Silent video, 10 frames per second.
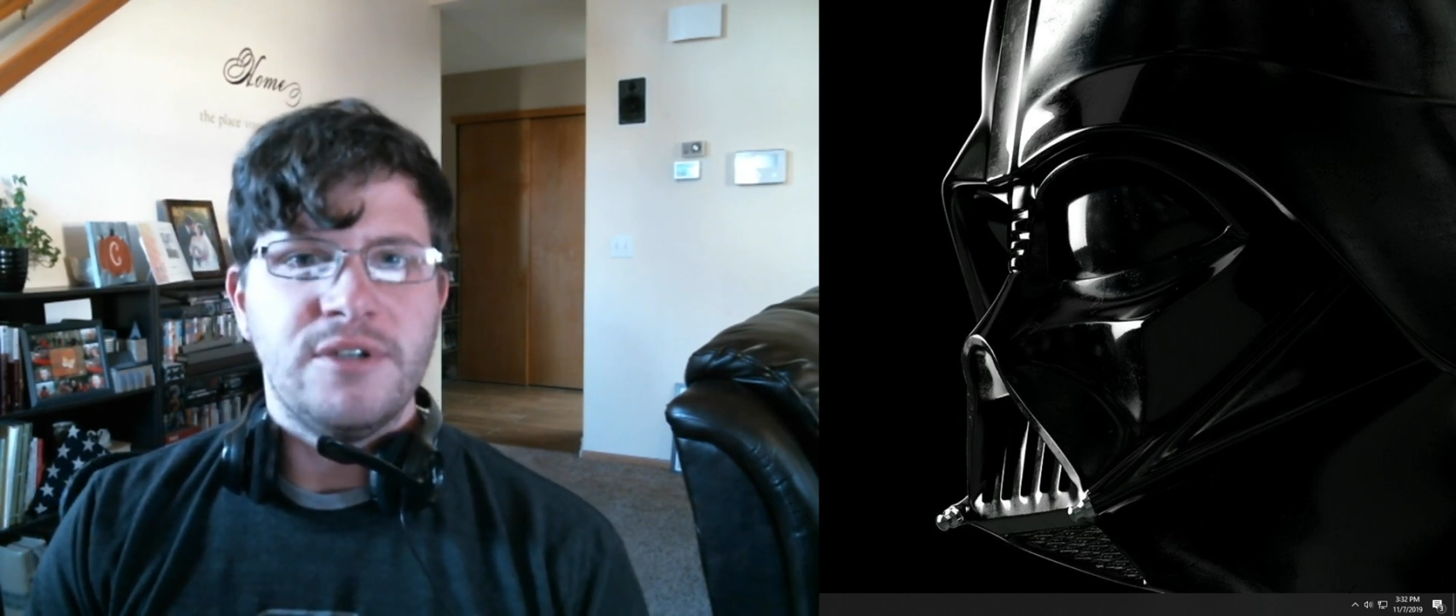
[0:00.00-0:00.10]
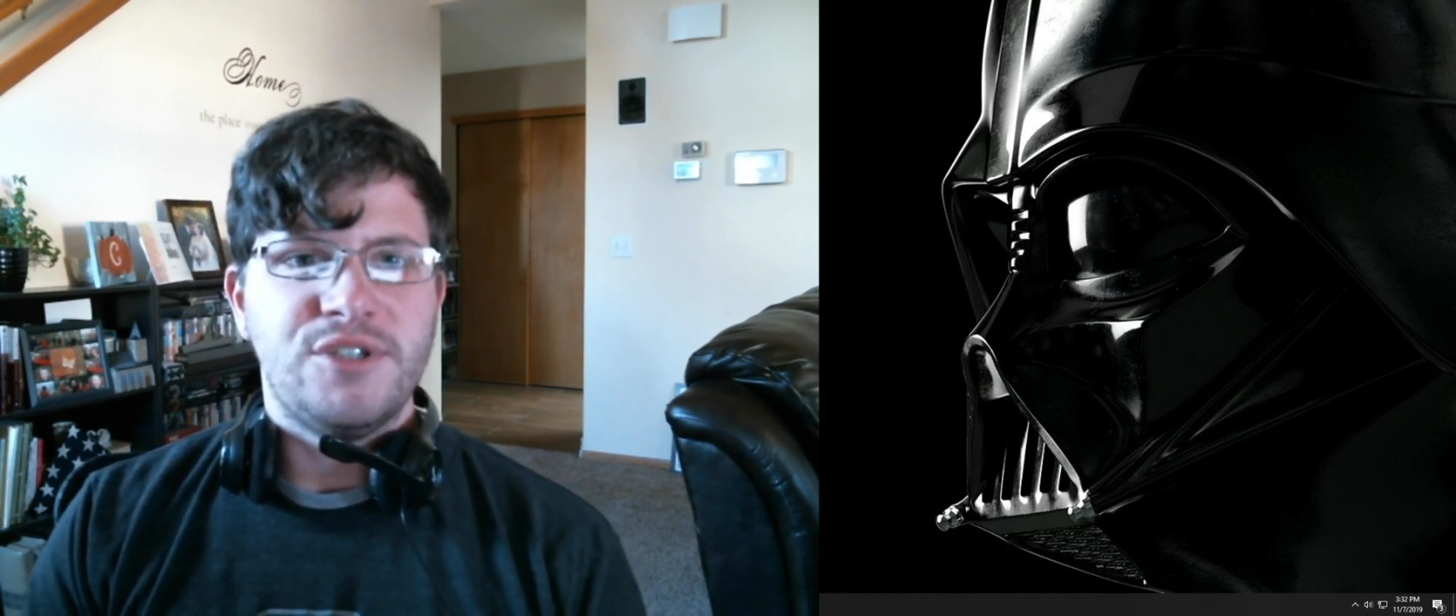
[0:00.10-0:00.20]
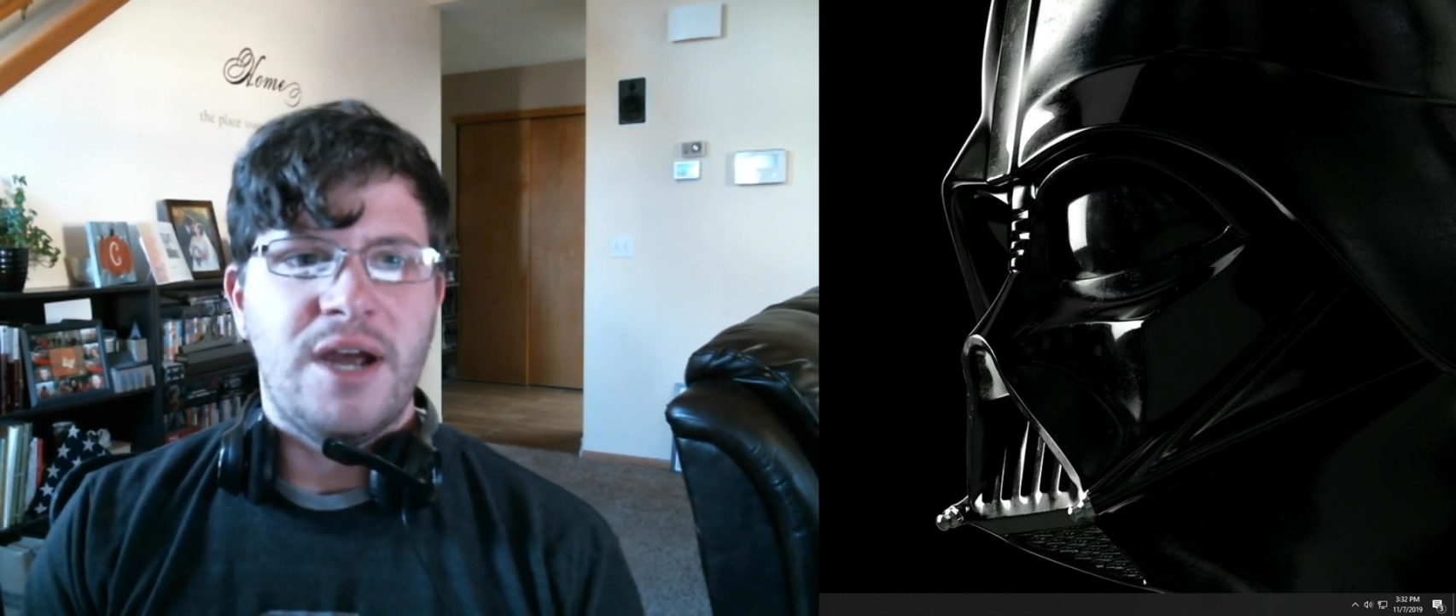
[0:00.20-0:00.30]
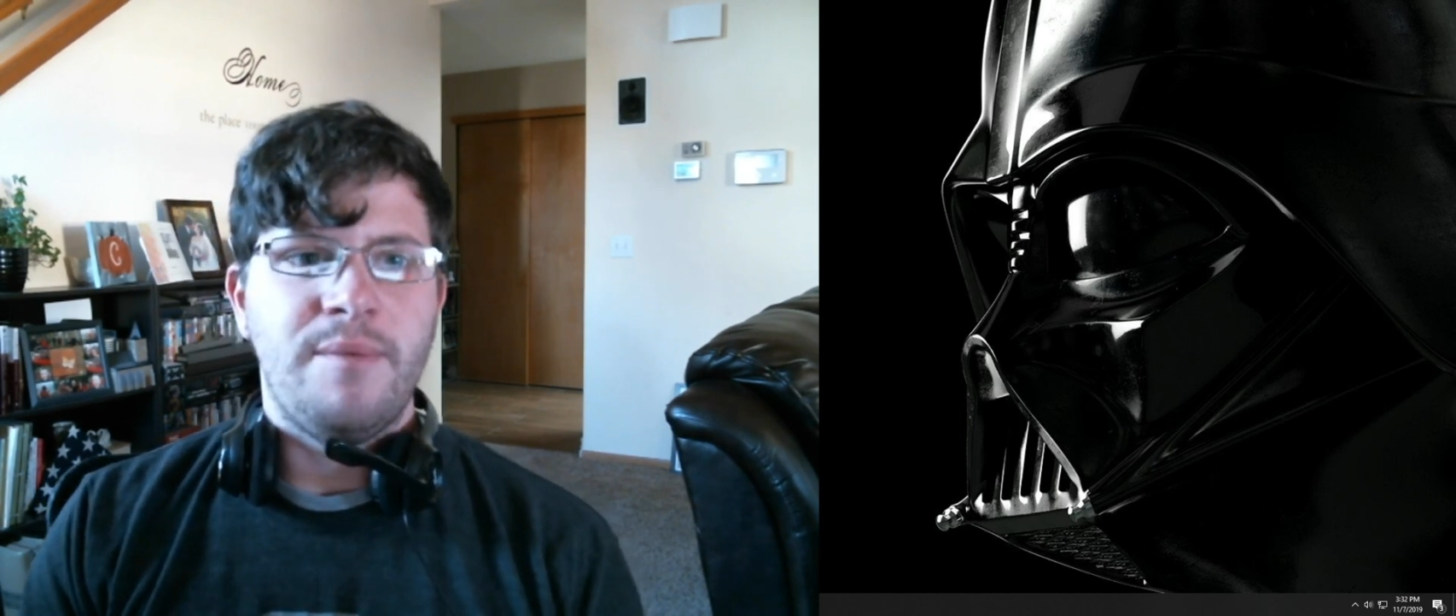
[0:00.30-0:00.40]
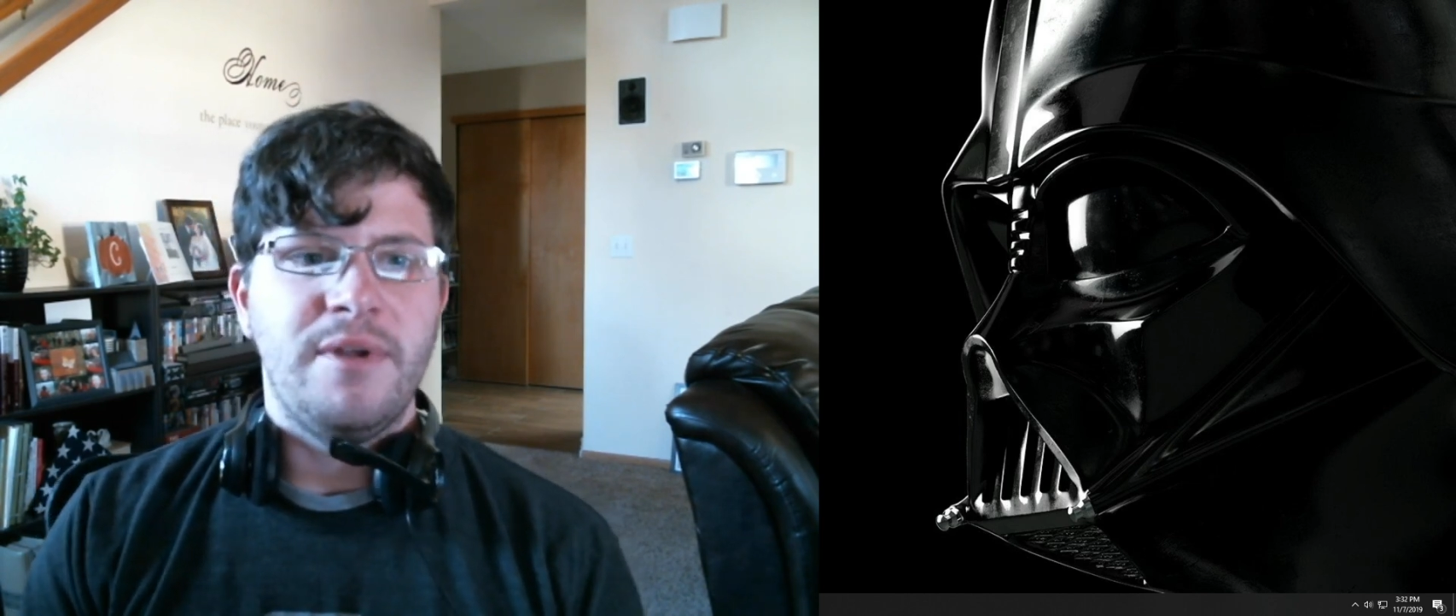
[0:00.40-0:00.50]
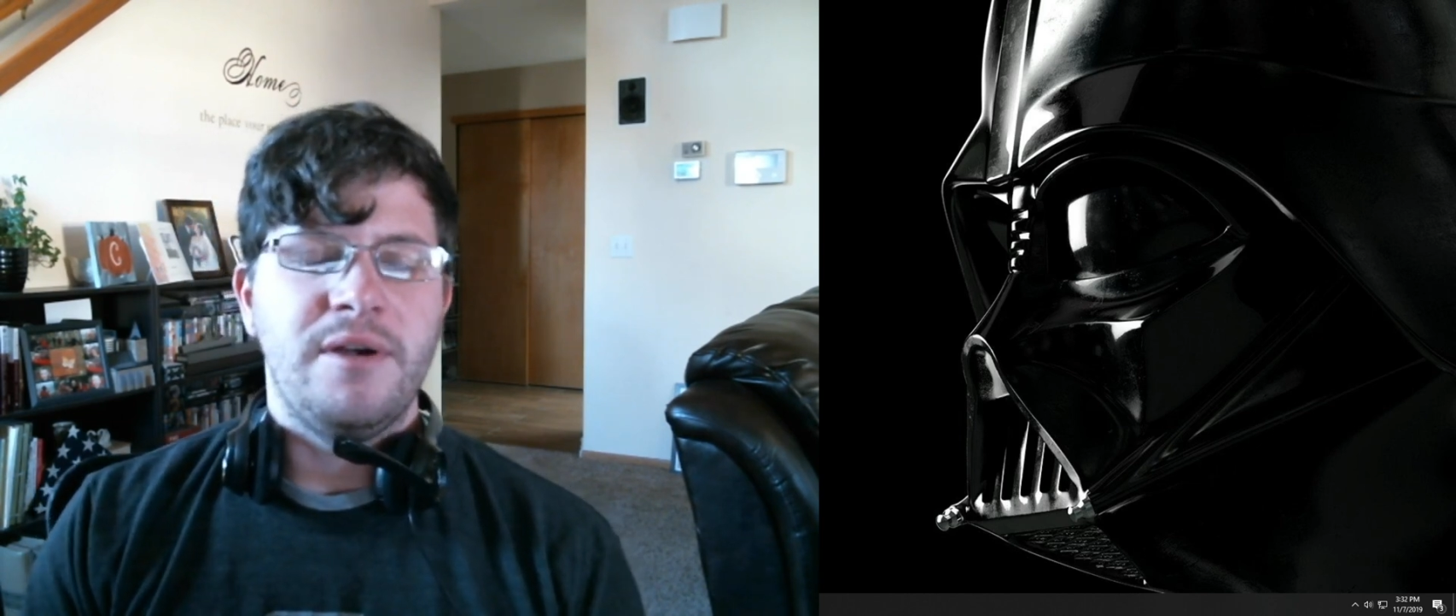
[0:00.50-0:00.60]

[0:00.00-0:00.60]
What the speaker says: job that